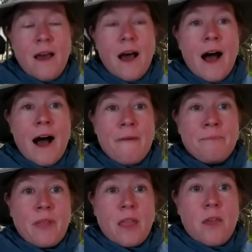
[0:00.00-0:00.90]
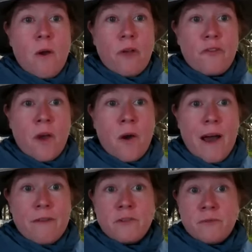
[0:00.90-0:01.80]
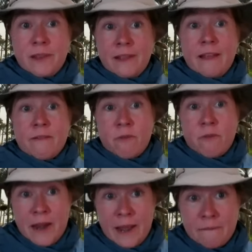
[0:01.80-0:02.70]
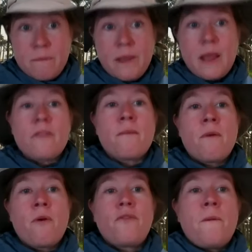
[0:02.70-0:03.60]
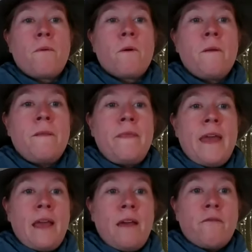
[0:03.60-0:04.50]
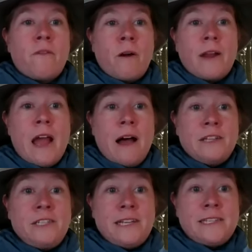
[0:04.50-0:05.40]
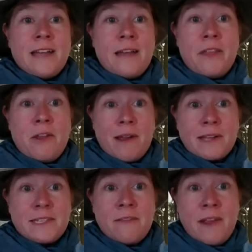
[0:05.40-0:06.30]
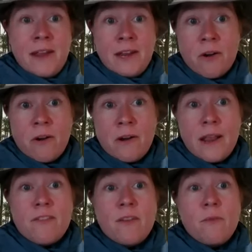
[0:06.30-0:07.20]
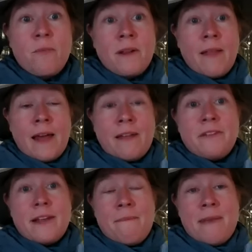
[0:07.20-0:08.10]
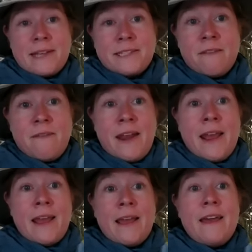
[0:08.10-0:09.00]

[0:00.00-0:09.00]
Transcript: Um, you also have to really love reading, because the most important thing for archaeology, it's not that you're excavating dirt, it's that we spend a lot of time excavating